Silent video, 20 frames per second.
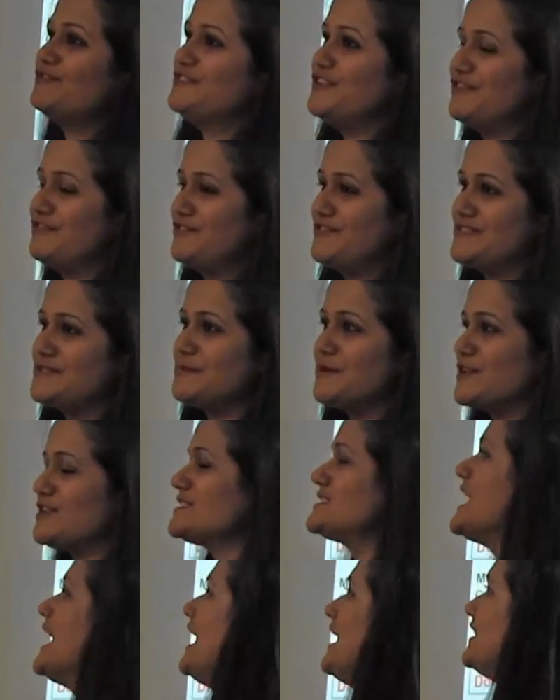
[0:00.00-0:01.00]
of difference
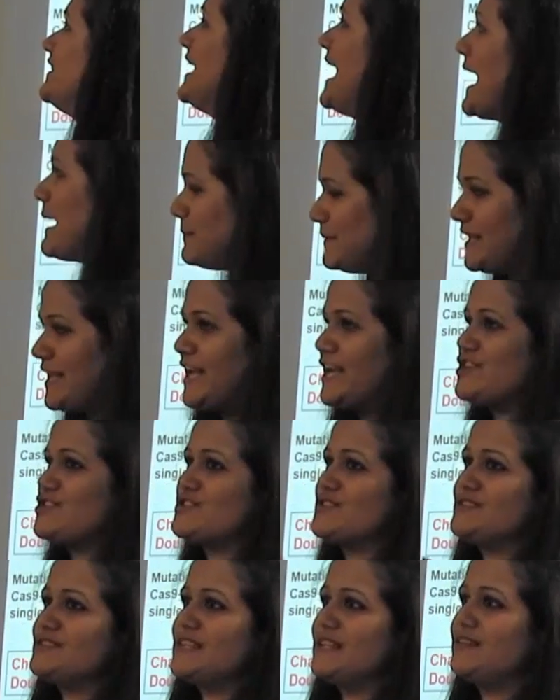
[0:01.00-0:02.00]
because the
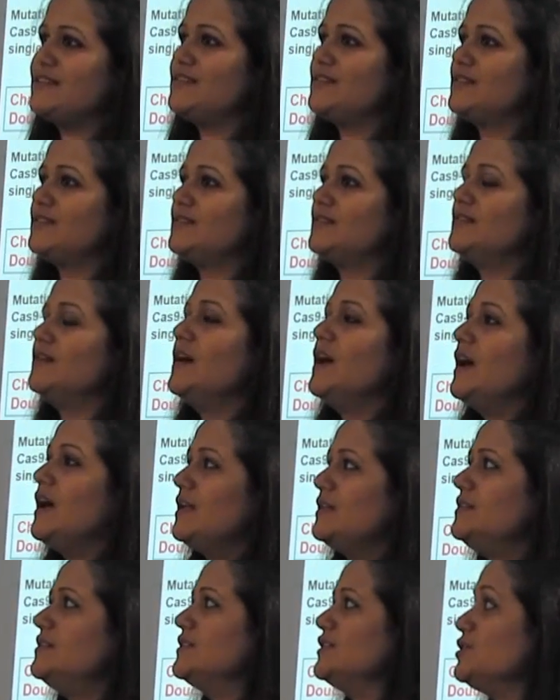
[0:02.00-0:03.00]
applications and the,
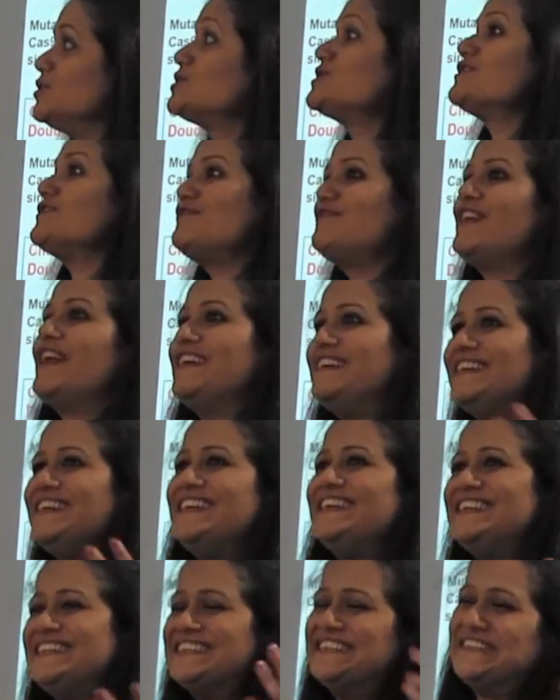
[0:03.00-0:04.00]
the
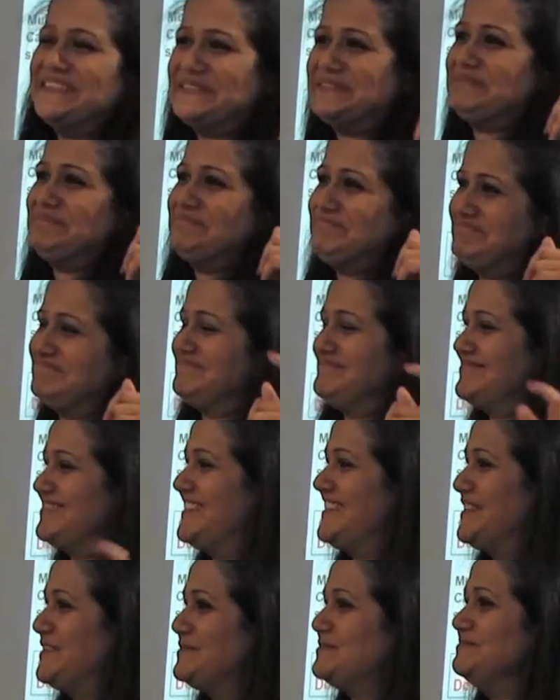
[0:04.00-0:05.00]
user-friendly uh,
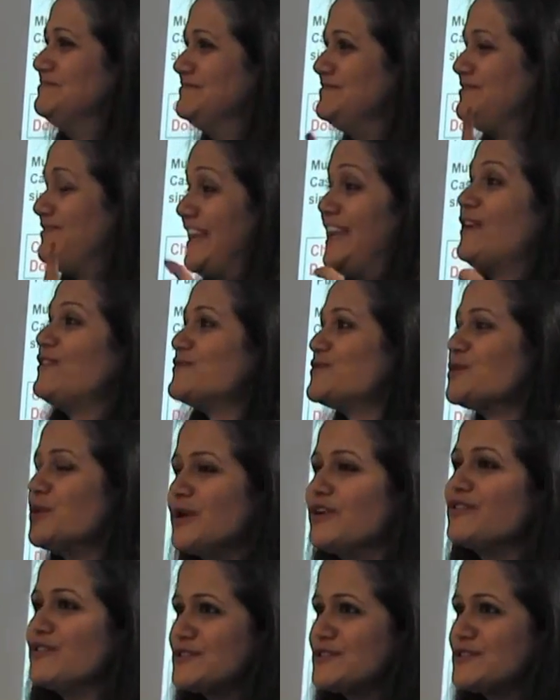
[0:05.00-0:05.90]
a way of doing